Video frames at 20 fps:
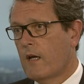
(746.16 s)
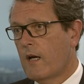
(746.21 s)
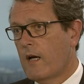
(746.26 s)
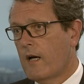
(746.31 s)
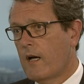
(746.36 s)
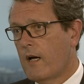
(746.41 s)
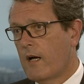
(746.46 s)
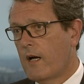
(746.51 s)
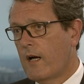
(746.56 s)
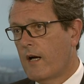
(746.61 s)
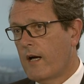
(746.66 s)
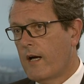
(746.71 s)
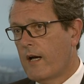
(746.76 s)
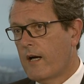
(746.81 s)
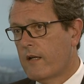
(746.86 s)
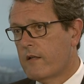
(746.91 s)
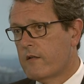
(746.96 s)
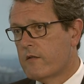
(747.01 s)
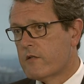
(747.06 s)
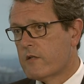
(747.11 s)

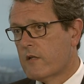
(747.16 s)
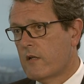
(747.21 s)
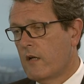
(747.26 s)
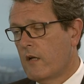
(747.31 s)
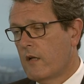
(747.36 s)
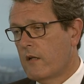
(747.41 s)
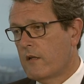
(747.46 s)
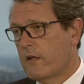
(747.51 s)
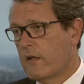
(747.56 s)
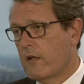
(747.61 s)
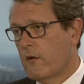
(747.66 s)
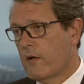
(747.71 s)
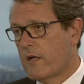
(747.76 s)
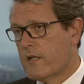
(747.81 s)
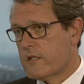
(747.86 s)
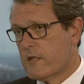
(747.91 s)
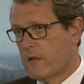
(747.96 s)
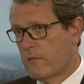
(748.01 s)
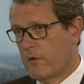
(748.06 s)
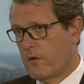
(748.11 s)
And the
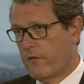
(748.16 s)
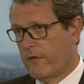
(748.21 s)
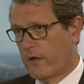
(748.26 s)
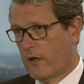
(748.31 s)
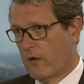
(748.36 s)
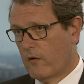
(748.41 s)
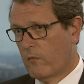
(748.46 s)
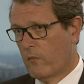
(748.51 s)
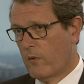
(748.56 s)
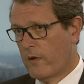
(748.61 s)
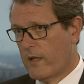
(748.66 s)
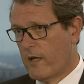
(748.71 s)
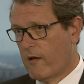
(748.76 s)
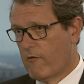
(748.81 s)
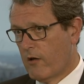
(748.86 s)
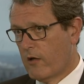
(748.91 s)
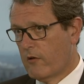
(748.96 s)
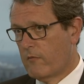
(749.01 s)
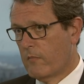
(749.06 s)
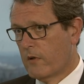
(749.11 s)
US are moving on with
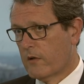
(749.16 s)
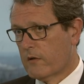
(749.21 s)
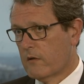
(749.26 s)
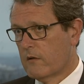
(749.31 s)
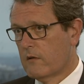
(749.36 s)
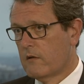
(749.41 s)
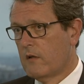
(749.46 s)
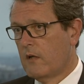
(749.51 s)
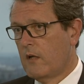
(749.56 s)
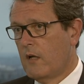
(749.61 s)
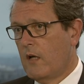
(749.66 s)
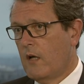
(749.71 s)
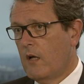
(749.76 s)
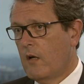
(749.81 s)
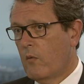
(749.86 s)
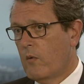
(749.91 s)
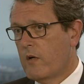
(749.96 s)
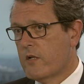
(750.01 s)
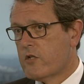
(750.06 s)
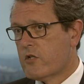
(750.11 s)
their own model,
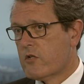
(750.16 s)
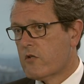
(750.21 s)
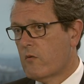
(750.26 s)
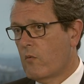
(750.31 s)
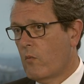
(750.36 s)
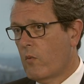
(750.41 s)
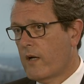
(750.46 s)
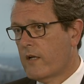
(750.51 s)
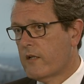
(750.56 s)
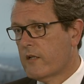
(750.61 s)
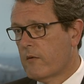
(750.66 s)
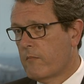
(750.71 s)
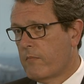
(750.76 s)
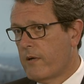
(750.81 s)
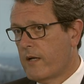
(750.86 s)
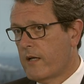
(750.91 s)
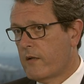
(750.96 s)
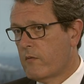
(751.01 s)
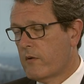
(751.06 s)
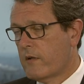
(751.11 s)
which, when
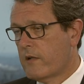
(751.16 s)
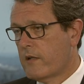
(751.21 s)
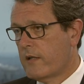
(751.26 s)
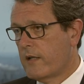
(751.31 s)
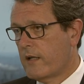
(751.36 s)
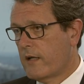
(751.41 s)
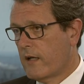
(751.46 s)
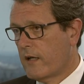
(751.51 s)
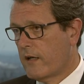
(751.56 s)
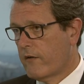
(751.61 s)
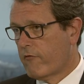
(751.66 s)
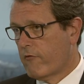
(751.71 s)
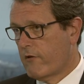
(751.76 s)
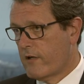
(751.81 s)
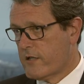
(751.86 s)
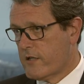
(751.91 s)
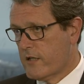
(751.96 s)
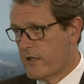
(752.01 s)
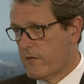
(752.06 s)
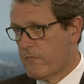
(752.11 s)
compared with the
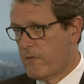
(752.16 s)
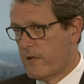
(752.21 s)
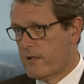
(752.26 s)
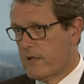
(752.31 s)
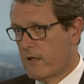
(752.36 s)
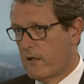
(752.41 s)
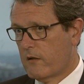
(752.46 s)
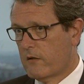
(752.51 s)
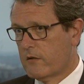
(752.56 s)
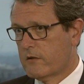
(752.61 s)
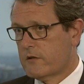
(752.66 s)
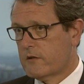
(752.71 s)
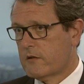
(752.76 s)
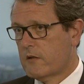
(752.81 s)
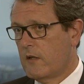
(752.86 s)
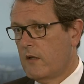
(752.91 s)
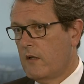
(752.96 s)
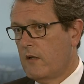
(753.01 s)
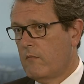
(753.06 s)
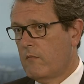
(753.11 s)
IFRS expected loss
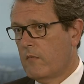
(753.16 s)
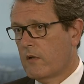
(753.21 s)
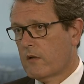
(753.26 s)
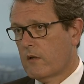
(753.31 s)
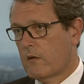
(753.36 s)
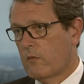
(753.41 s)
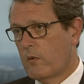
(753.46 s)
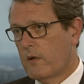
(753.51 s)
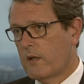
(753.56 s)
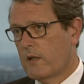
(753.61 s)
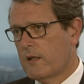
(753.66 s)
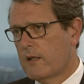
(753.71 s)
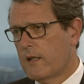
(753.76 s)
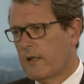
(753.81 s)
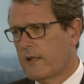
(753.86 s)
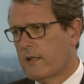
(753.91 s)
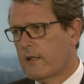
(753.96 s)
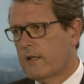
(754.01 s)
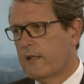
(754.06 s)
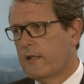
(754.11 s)
model, will
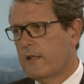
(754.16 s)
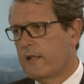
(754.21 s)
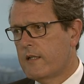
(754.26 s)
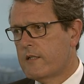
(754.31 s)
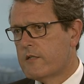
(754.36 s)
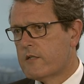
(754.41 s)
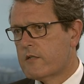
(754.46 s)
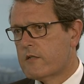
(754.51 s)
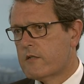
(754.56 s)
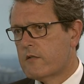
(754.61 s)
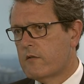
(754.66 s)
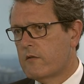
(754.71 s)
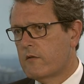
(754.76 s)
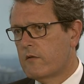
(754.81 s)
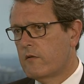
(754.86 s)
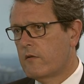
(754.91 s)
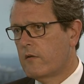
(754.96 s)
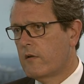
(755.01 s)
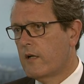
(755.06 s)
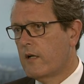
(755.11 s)
likely lead
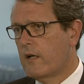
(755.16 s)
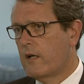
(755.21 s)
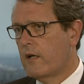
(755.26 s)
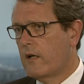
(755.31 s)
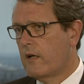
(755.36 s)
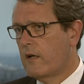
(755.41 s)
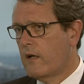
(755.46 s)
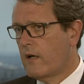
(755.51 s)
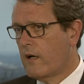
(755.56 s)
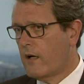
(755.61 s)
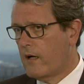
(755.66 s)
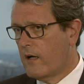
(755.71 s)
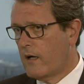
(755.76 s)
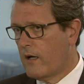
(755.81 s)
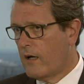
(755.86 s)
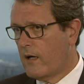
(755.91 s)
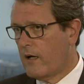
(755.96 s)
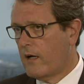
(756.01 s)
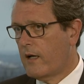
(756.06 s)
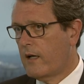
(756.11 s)
to a
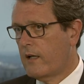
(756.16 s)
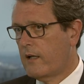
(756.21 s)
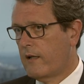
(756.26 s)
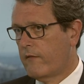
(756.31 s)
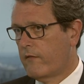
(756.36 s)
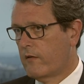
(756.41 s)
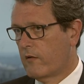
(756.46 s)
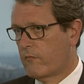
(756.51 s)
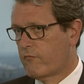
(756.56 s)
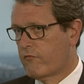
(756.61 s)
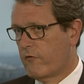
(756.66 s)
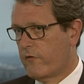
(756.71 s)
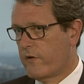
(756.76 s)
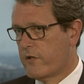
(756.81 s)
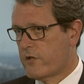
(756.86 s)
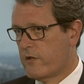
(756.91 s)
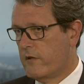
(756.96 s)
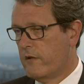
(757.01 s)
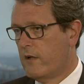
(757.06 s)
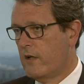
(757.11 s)
higher level of
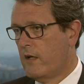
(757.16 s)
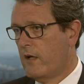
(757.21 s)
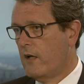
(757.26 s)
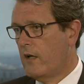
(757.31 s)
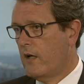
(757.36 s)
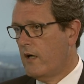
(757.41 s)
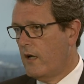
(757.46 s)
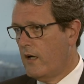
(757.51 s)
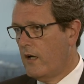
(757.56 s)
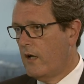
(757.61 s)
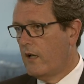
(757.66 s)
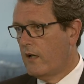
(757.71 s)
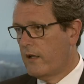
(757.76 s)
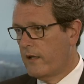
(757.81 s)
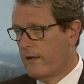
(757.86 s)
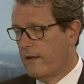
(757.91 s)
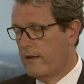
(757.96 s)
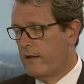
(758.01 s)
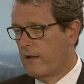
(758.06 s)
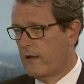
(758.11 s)
provision
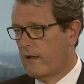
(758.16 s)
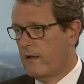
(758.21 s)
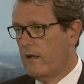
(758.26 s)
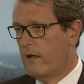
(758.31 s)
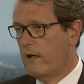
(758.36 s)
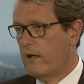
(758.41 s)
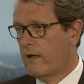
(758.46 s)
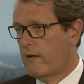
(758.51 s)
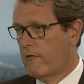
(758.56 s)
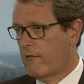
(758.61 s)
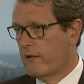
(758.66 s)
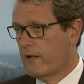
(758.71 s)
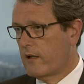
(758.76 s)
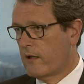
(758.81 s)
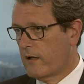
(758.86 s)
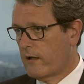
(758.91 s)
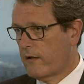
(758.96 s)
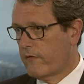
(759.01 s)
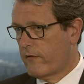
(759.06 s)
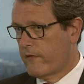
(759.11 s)
earlier in
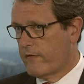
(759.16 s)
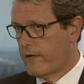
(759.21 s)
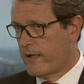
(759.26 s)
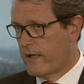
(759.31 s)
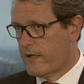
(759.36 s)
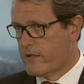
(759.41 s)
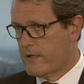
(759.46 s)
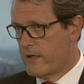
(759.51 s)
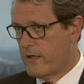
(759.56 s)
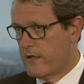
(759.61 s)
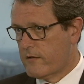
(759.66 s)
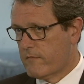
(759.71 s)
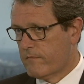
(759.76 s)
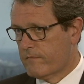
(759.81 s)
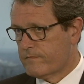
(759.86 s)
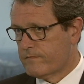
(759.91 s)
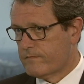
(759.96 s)
the life of the asset.